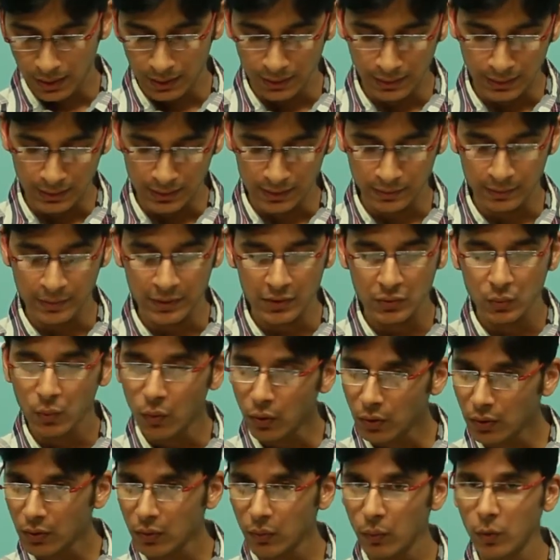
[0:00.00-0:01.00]
this, means
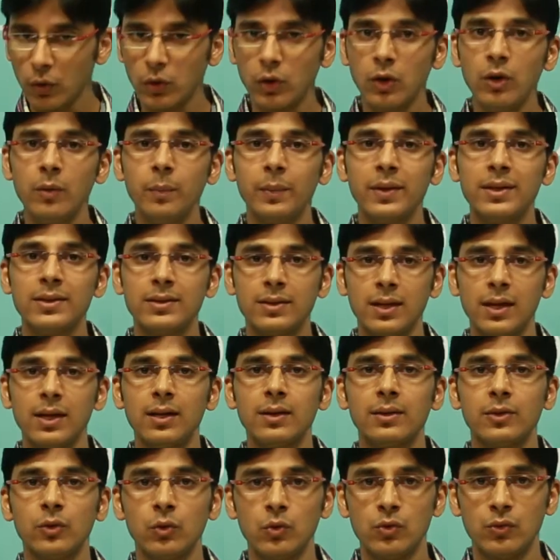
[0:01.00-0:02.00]
what all pins are
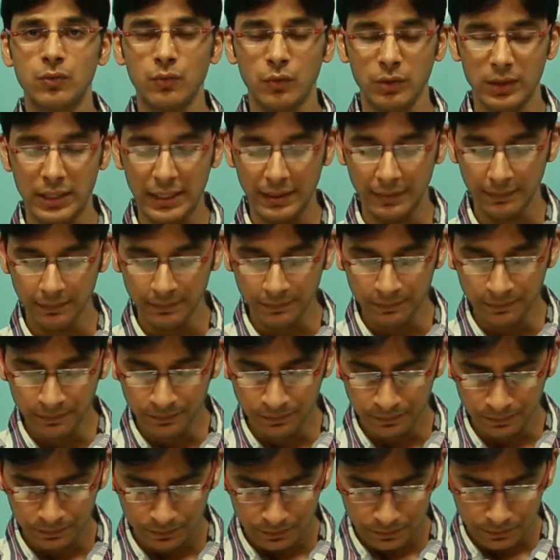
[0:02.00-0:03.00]
used for that.
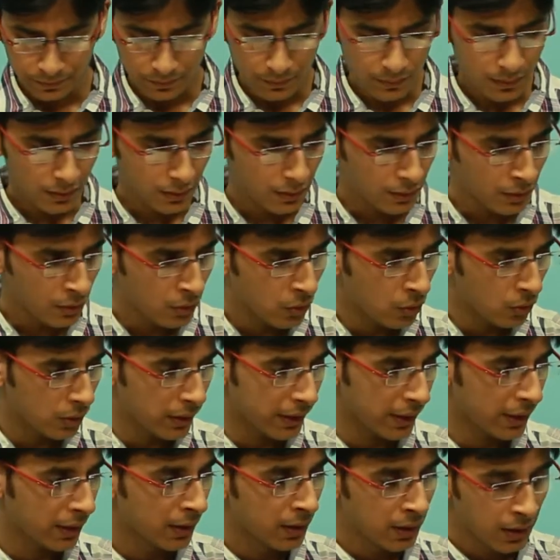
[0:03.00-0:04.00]

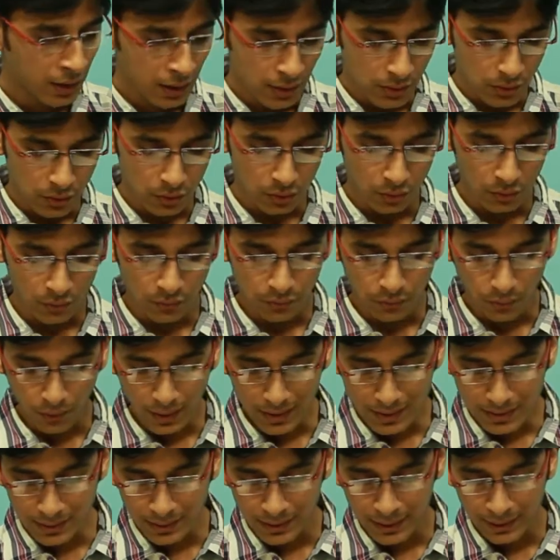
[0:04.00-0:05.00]
Okay, so
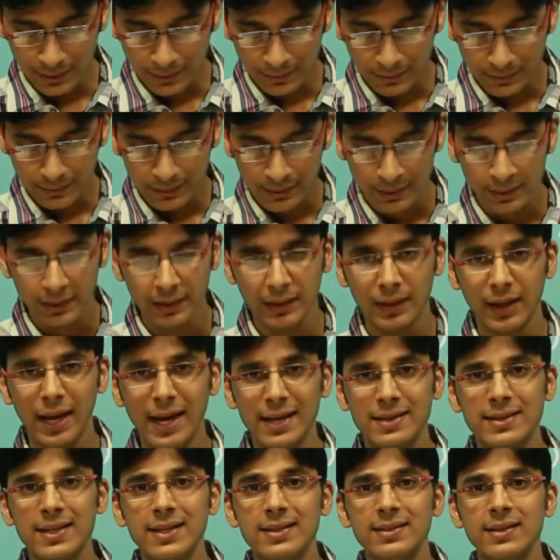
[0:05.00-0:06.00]
first thing,
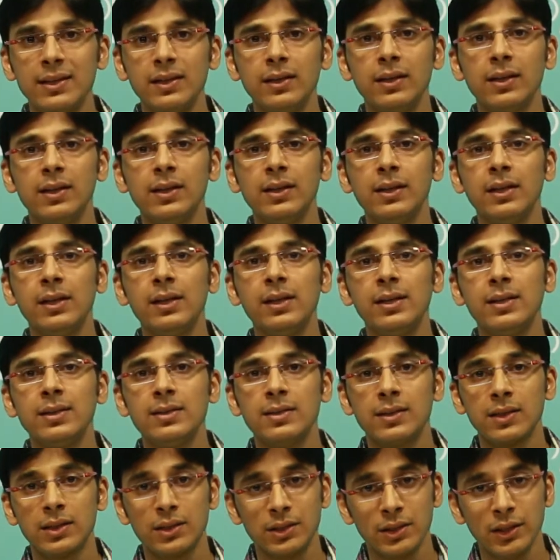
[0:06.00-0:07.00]
as I said earlier, it is
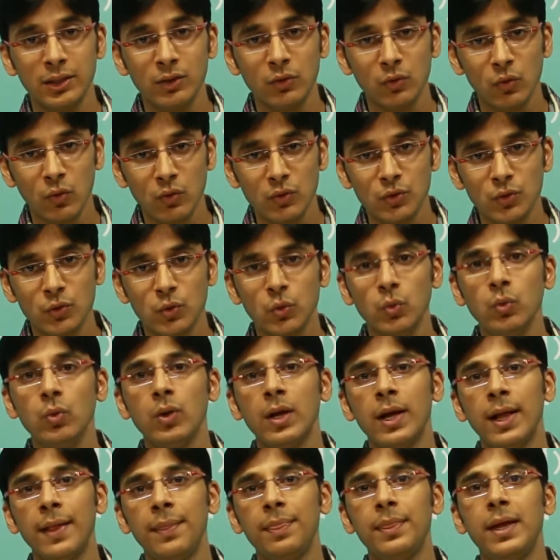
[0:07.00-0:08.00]
16x2,
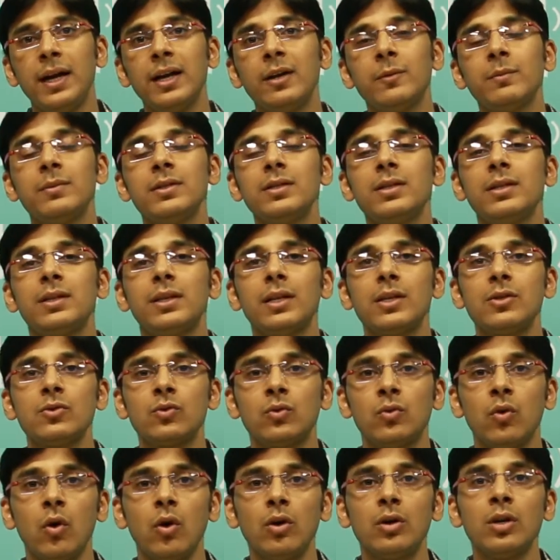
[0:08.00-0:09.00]
that means it has
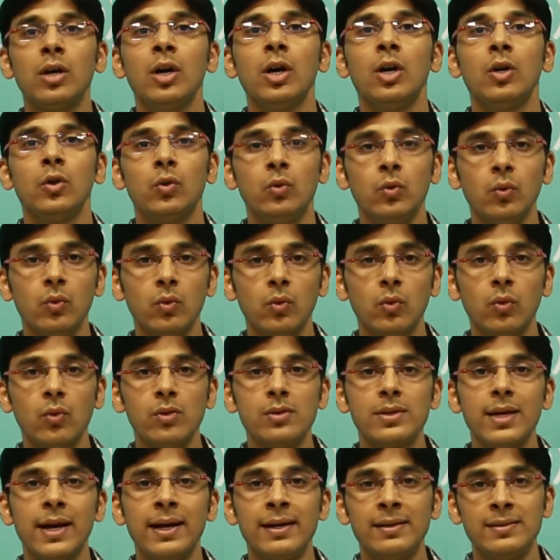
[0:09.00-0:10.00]
got 2
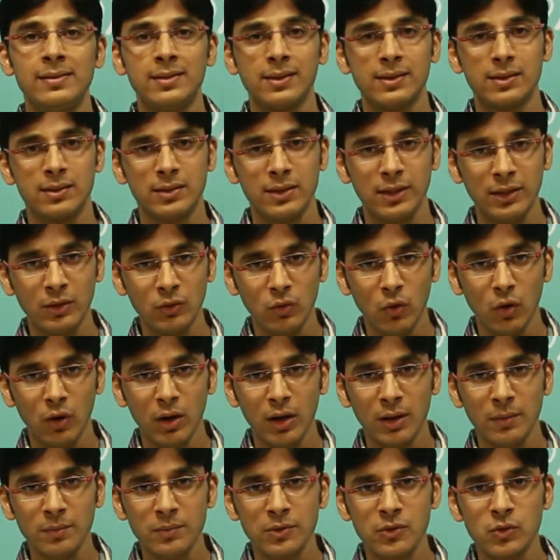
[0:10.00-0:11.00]
rows and 16
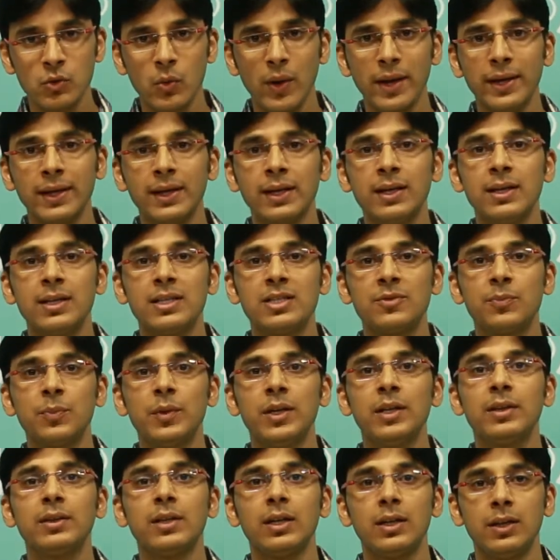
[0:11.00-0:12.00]
columns, so I can
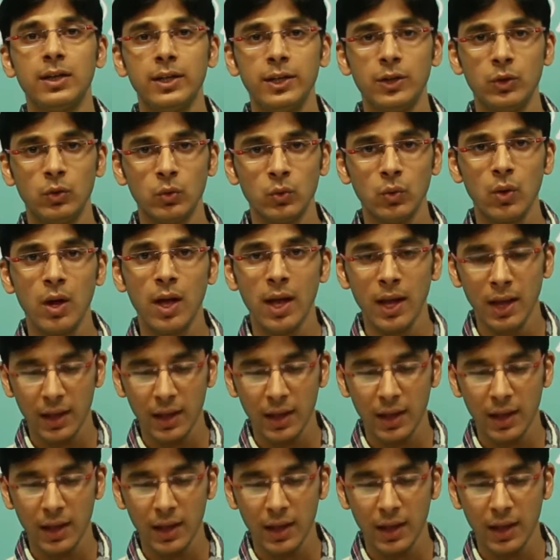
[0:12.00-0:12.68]
display 32